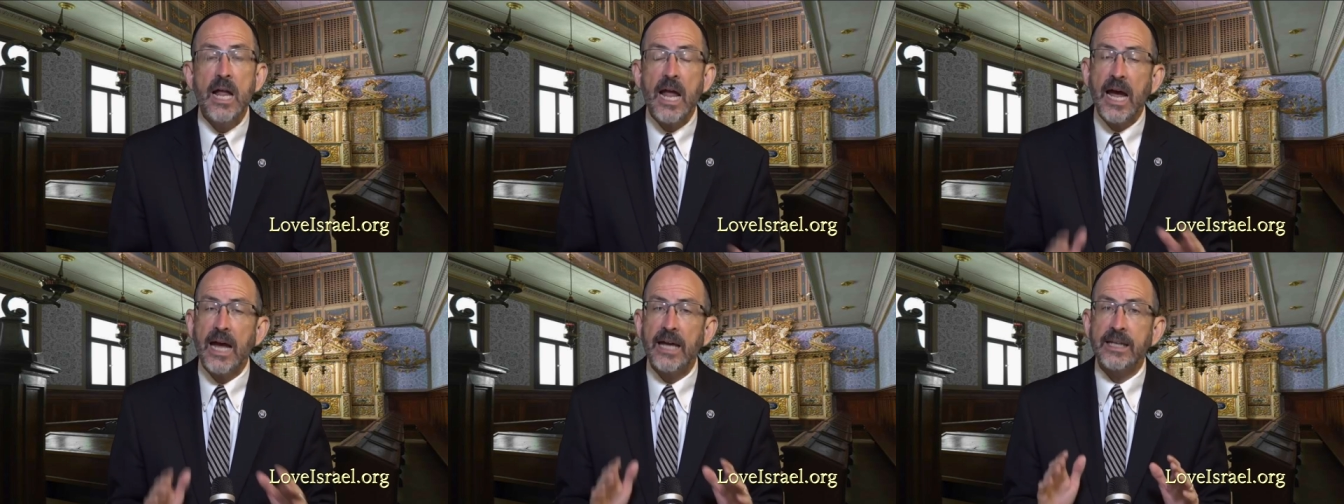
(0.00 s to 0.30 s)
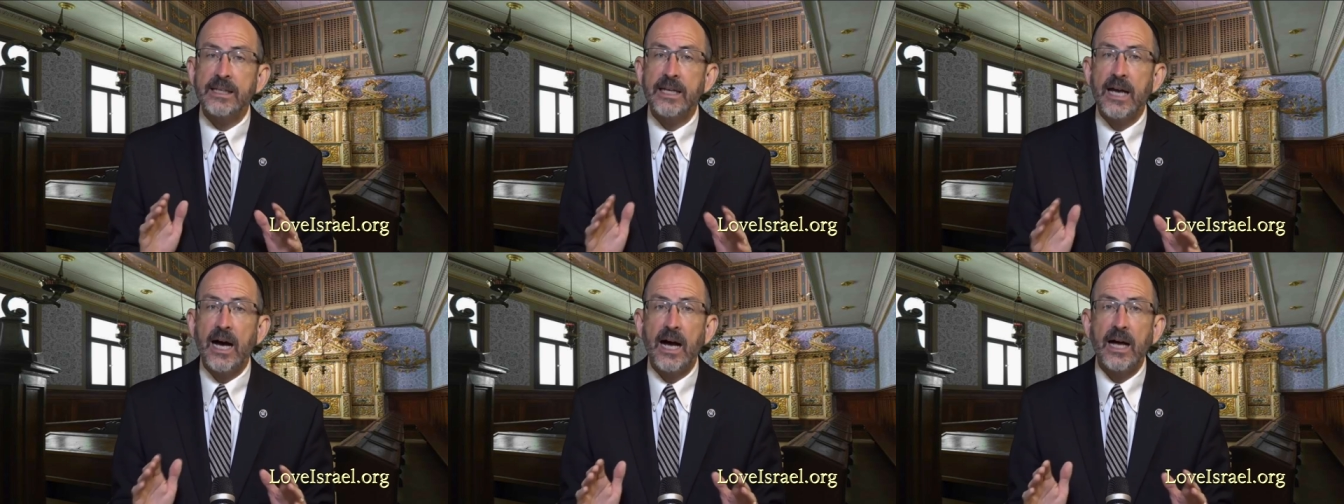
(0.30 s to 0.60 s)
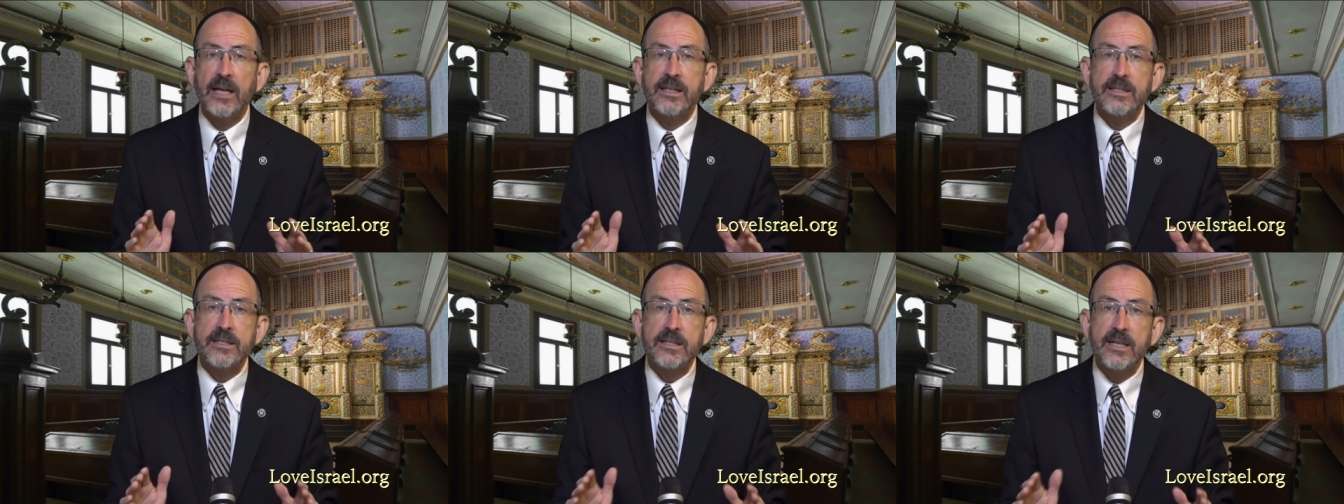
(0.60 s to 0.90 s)
And
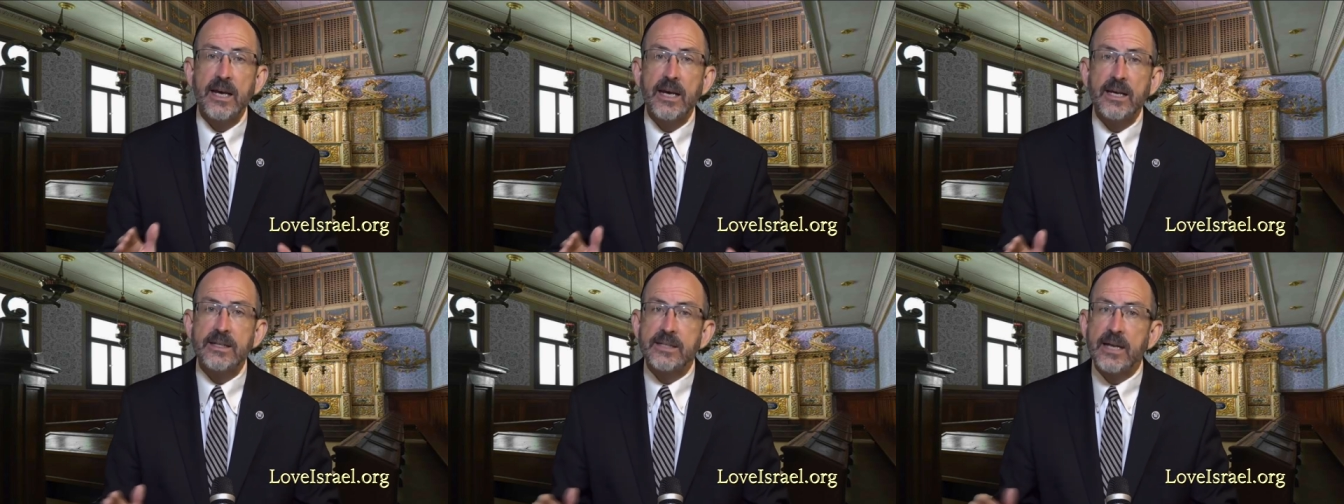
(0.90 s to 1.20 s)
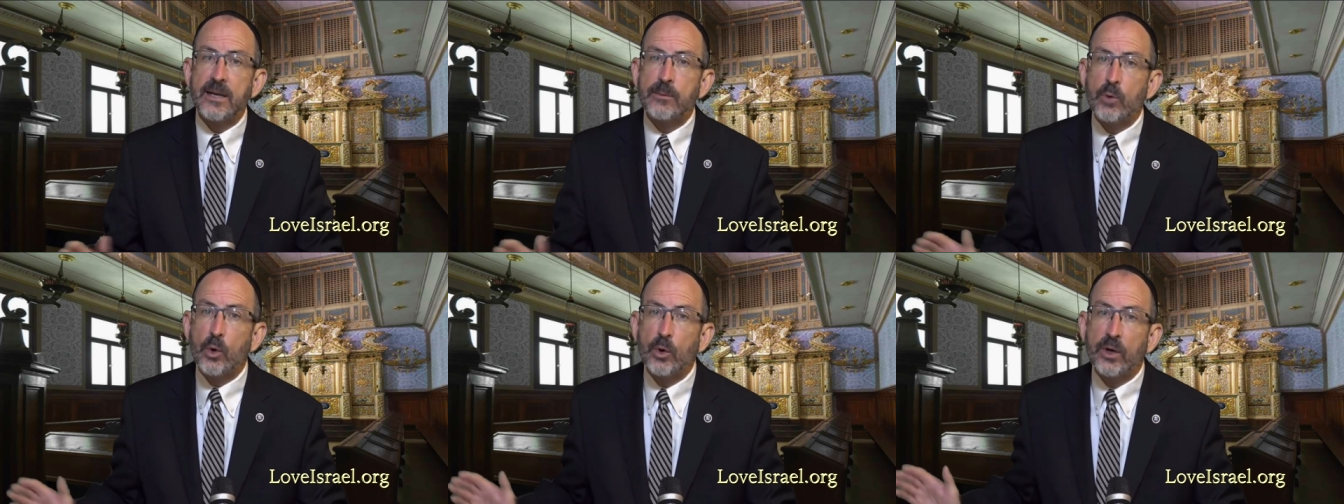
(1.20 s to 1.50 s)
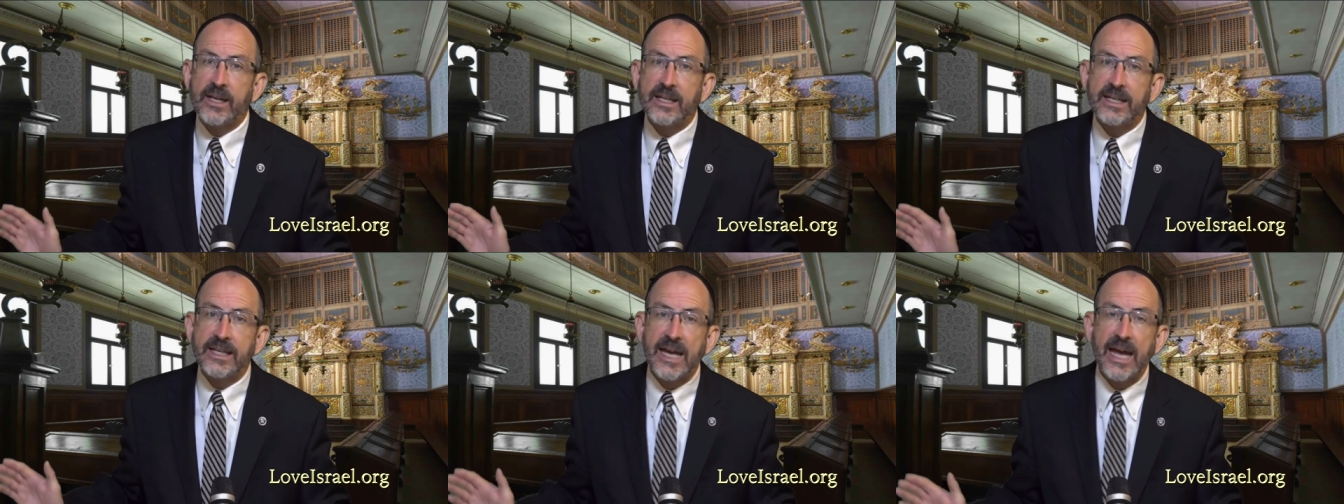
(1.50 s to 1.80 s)
God says, I'm going
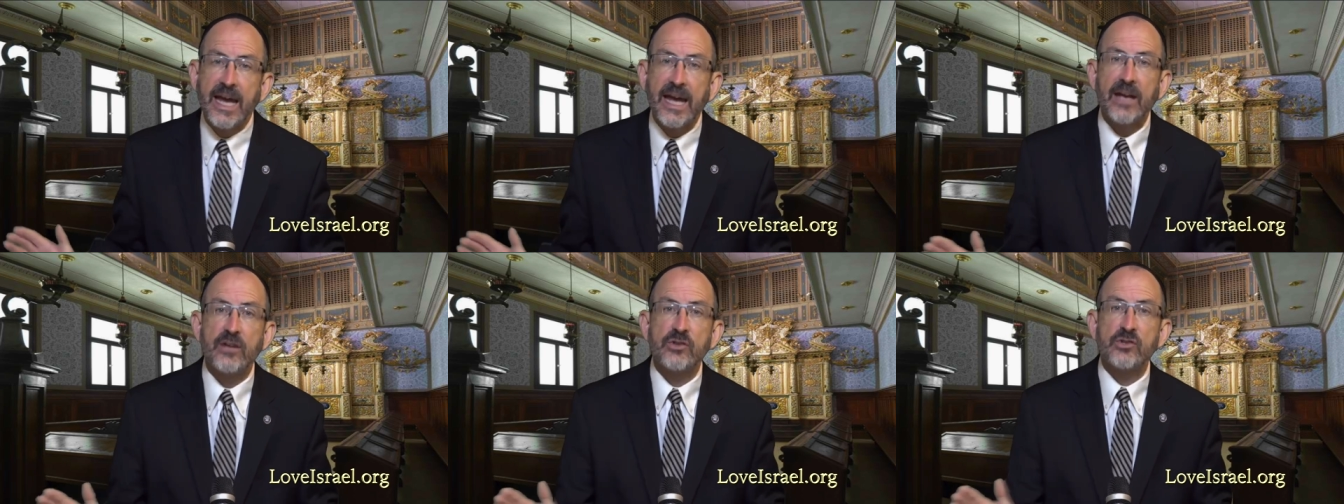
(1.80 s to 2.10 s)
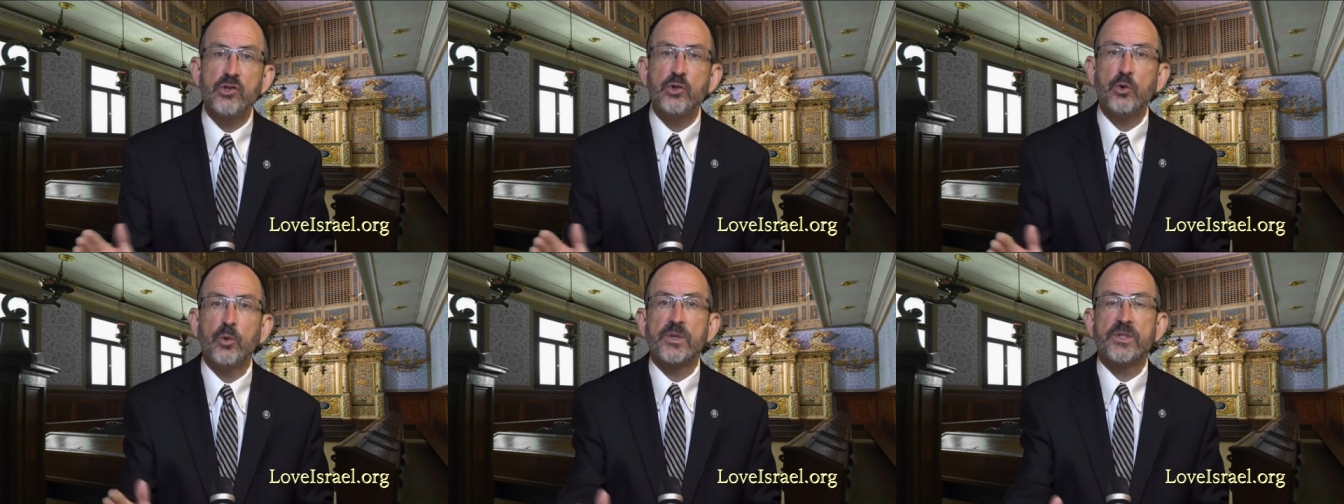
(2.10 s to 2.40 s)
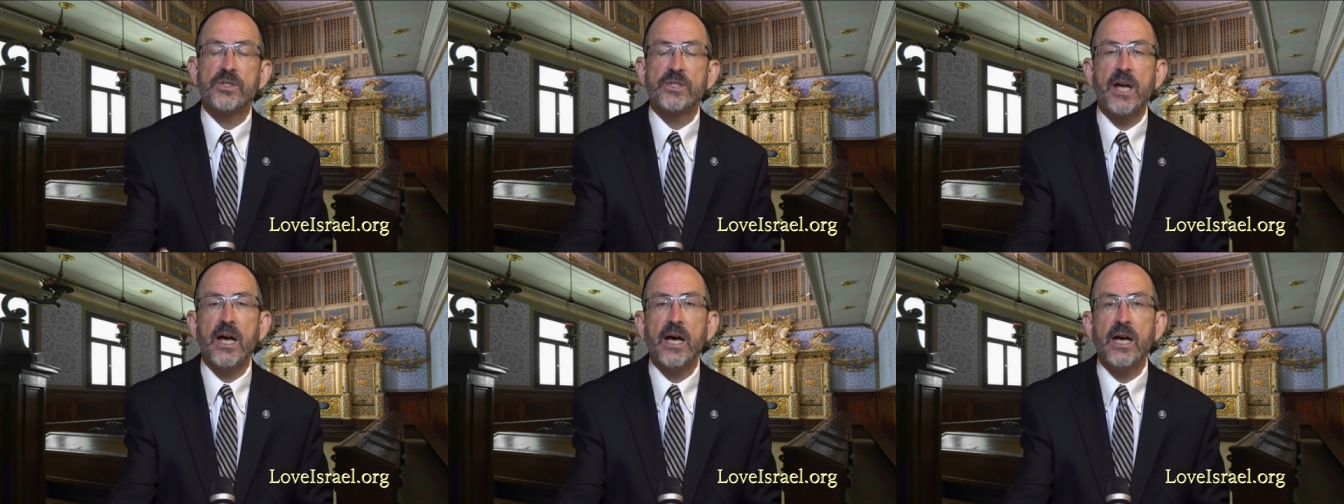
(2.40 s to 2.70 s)
to cast you
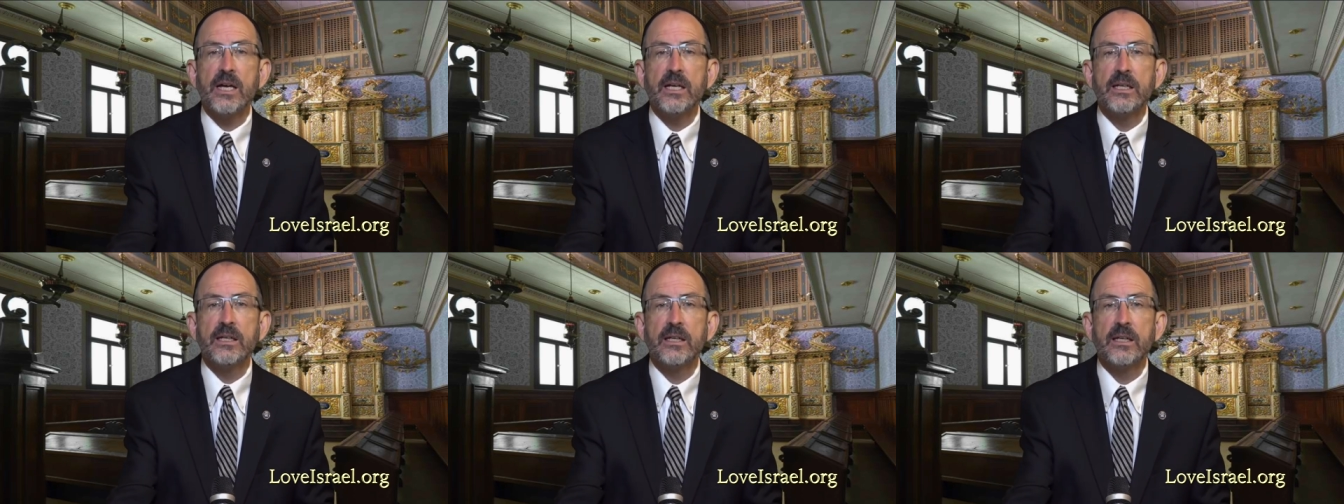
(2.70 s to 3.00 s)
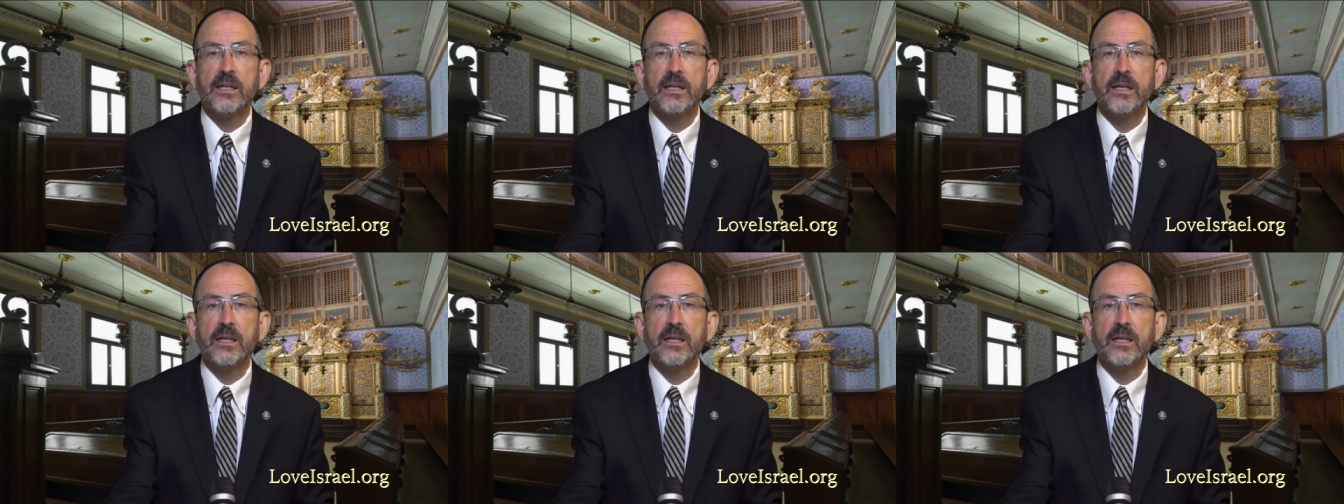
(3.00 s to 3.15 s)
aside.